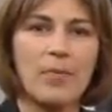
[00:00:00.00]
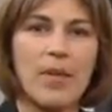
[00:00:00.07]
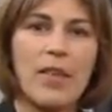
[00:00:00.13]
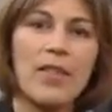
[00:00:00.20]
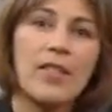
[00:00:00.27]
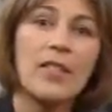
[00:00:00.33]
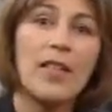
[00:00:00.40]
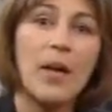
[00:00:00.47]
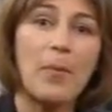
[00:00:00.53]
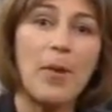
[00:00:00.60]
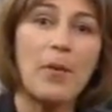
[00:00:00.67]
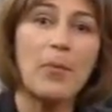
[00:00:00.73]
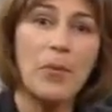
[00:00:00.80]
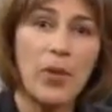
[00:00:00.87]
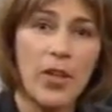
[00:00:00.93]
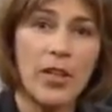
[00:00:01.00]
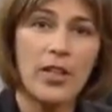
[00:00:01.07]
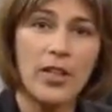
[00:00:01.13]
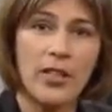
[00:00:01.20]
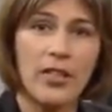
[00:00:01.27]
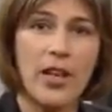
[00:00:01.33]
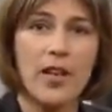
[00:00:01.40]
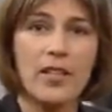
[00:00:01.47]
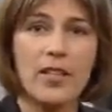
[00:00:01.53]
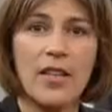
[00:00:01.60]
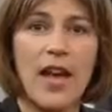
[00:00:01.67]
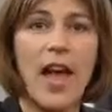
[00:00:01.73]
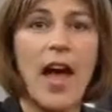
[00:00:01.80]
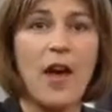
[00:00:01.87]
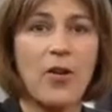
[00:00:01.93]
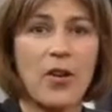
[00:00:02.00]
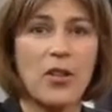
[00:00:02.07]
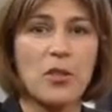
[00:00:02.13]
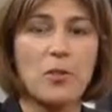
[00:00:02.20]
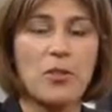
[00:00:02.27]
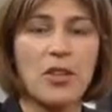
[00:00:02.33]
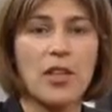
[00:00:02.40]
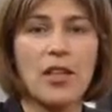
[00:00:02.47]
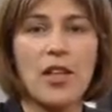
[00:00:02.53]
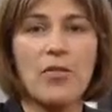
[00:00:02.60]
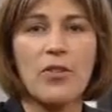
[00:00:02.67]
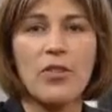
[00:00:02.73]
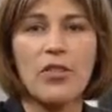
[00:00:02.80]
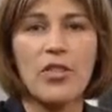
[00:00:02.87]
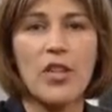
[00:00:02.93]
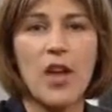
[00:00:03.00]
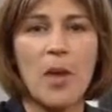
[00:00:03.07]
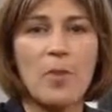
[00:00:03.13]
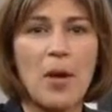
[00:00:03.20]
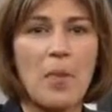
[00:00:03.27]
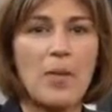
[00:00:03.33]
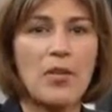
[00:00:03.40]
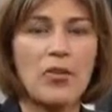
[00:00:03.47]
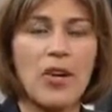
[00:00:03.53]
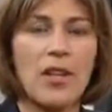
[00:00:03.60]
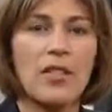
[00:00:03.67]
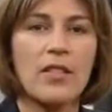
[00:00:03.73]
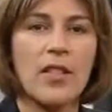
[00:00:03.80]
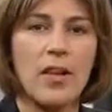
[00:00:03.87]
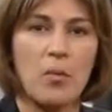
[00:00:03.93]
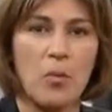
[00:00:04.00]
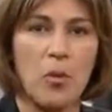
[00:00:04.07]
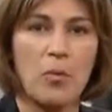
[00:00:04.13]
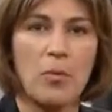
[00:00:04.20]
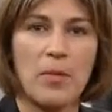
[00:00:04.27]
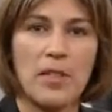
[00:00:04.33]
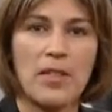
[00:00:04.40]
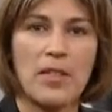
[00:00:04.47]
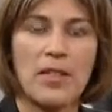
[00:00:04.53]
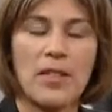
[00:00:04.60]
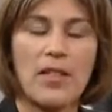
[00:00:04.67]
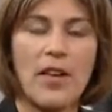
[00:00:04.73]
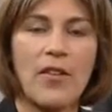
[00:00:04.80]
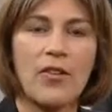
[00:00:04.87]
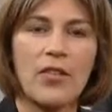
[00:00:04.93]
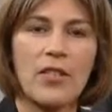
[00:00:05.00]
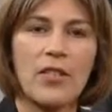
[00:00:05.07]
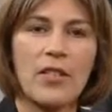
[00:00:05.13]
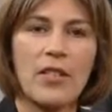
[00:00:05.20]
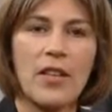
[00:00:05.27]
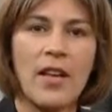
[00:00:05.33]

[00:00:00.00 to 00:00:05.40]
In this segment, we're going to discuss how customers can leverage the upcoming trends in mobile business intelligence